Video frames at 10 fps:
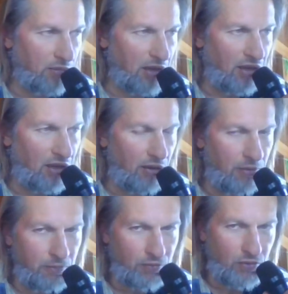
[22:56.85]

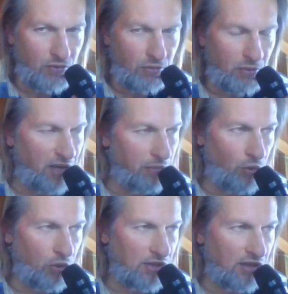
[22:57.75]
many
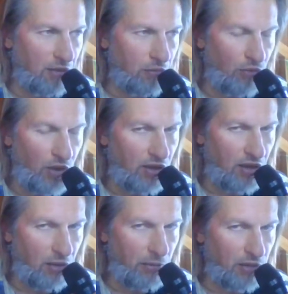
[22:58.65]
books that I'm
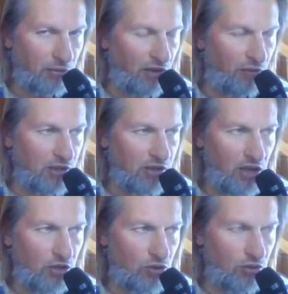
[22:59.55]
reading about
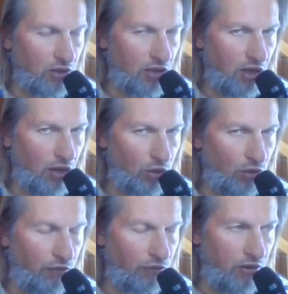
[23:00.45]
manifestation, and a lot of